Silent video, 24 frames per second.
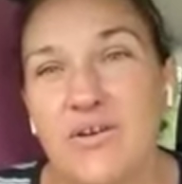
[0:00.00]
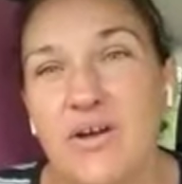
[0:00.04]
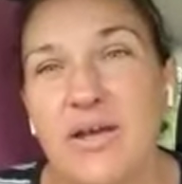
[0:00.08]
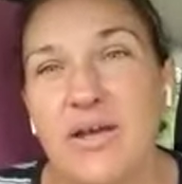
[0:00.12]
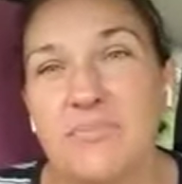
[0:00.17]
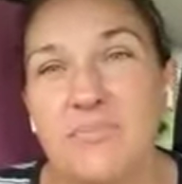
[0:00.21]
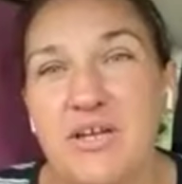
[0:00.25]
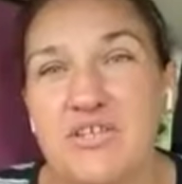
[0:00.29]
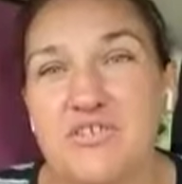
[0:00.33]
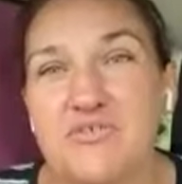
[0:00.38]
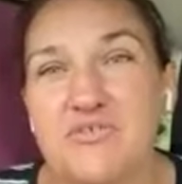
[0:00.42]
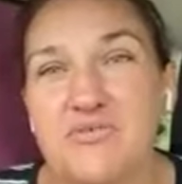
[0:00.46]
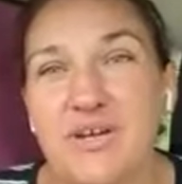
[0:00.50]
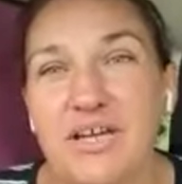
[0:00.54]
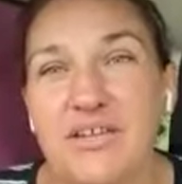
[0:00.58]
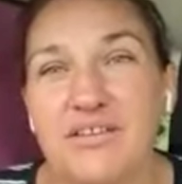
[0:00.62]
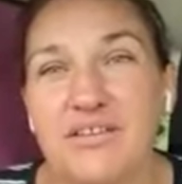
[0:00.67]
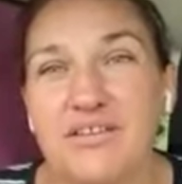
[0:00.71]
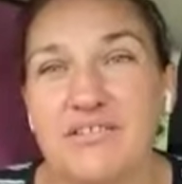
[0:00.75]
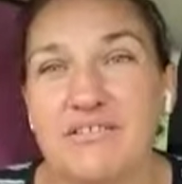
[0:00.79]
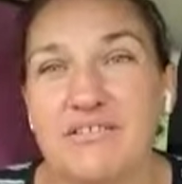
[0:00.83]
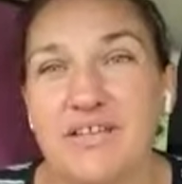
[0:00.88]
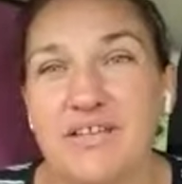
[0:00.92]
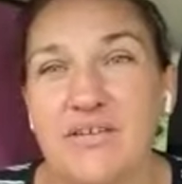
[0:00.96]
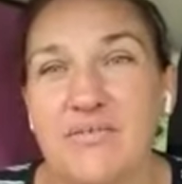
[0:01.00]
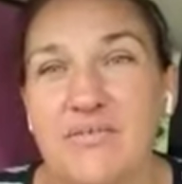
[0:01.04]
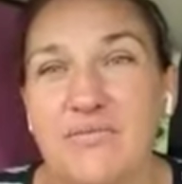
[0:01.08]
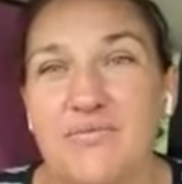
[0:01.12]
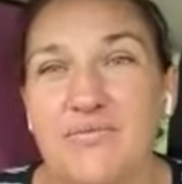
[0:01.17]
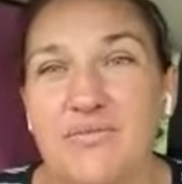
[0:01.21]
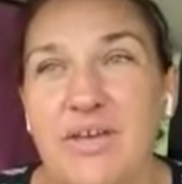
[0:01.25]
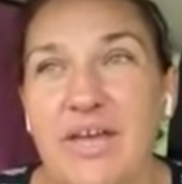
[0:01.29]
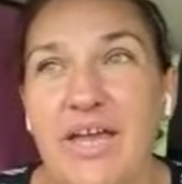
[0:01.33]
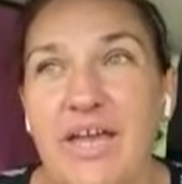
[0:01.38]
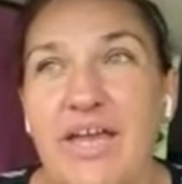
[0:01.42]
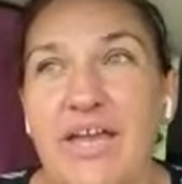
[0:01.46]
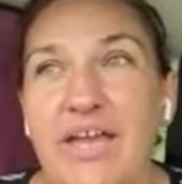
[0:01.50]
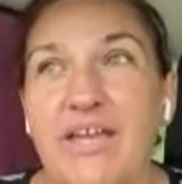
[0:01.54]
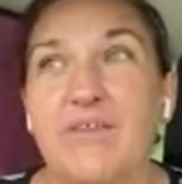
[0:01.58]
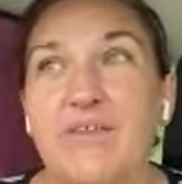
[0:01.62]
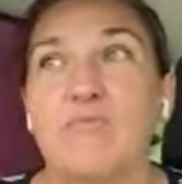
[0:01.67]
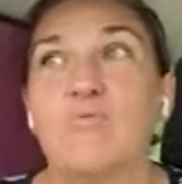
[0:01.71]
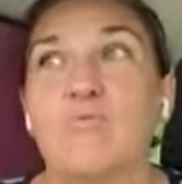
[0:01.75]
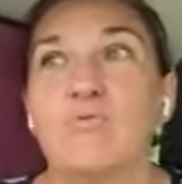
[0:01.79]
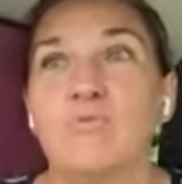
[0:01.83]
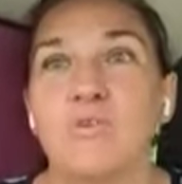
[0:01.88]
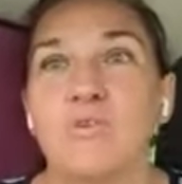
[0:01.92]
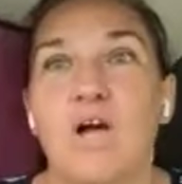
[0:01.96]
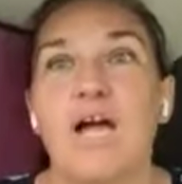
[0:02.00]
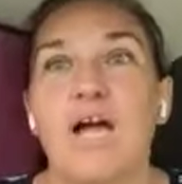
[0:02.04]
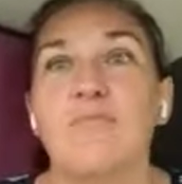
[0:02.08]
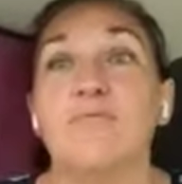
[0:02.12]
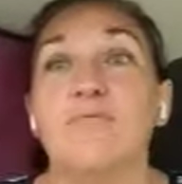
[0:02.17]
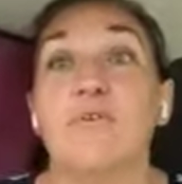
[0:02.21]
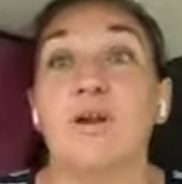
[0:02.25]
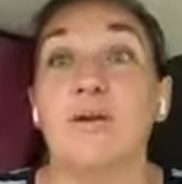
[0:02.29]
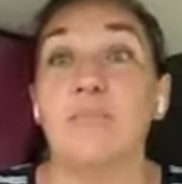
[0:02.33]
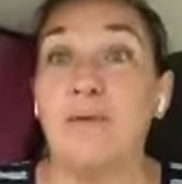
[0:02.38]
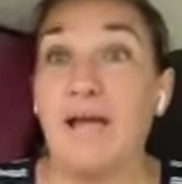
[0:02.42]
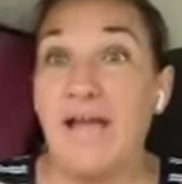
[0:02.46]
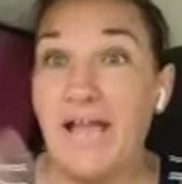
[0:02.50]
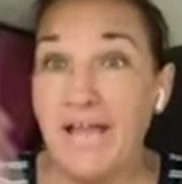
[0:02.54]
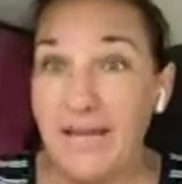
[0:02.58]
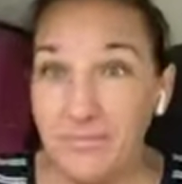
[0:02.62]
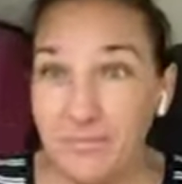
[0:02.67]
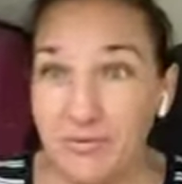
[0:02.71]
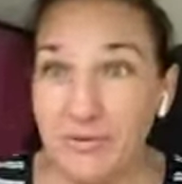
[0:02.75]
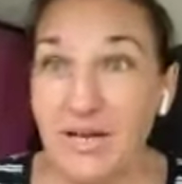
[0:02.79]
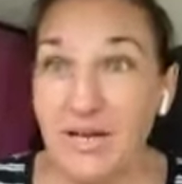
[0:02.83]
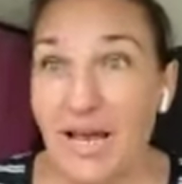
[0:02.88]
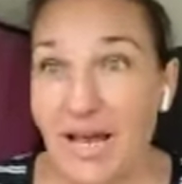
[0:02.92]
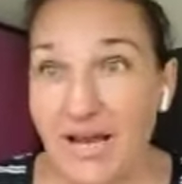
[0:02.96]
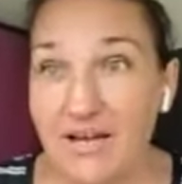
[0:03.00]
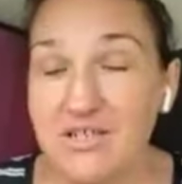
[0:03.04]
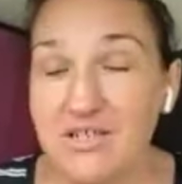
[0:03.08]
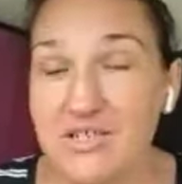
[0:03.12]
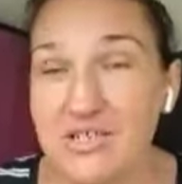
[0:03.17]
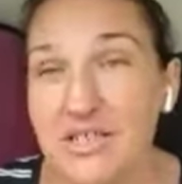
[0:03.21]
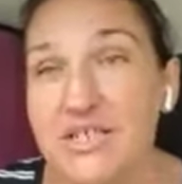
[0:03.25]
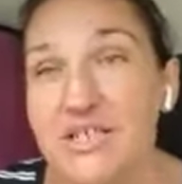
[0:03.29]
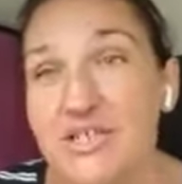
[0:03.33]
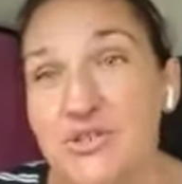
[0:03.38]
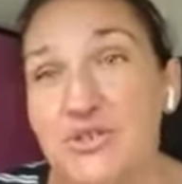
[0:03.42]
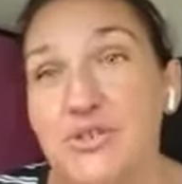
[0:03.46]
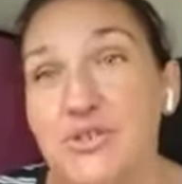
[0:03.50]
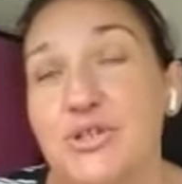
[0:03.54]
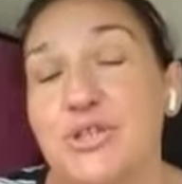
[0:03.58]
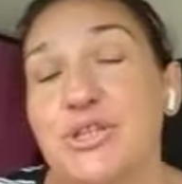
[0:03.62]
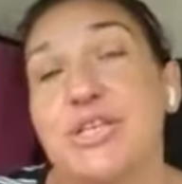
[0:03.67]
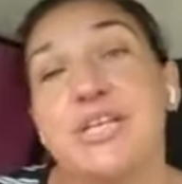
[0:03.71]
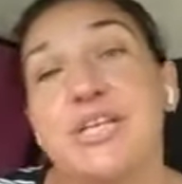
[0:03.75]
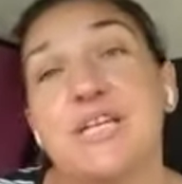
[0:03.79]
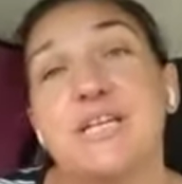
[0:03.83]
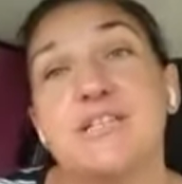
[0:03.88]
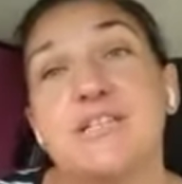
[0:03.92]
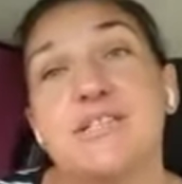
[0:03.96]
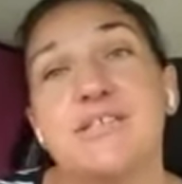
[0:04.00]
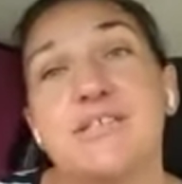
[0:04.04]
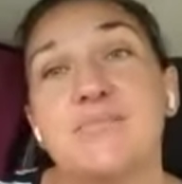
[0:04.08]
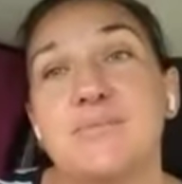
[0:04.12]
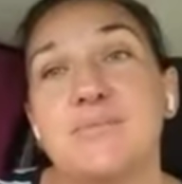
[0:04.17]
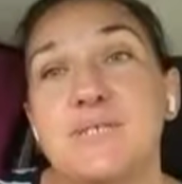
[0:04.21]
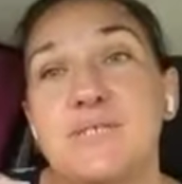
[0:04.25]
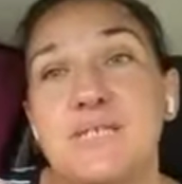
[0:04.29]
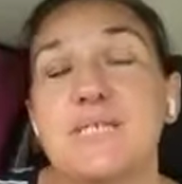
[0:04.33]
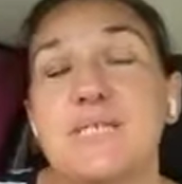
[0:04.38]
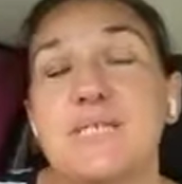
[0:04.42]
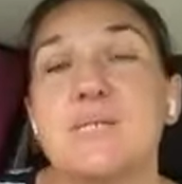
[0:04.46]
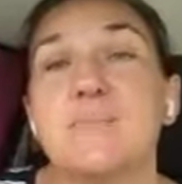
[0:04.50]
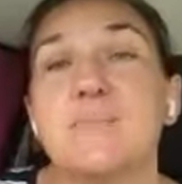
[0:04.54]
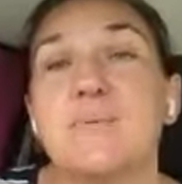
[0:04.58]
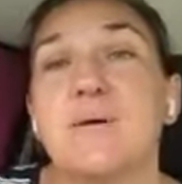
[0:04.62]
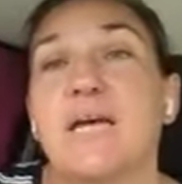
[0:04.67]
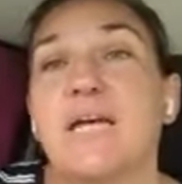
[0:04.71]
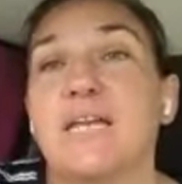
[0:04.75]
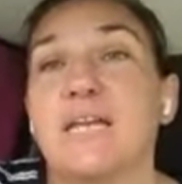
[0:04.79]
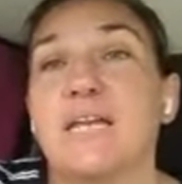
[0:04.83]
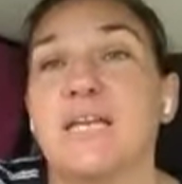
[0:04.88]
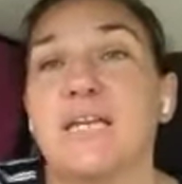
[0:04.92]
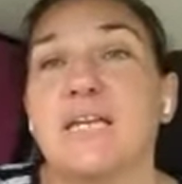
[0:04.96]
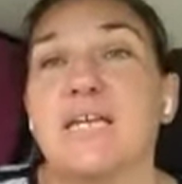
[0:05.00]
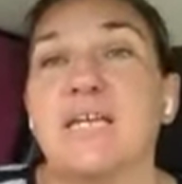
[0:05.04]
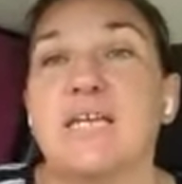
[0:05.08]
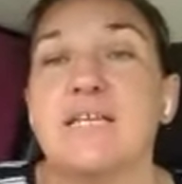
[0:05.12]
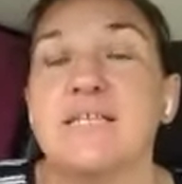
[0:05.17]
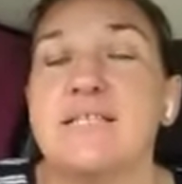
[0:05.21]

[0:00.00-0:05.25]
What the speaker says: I'd much rather live a life where I'm able to actually do things and participate in it,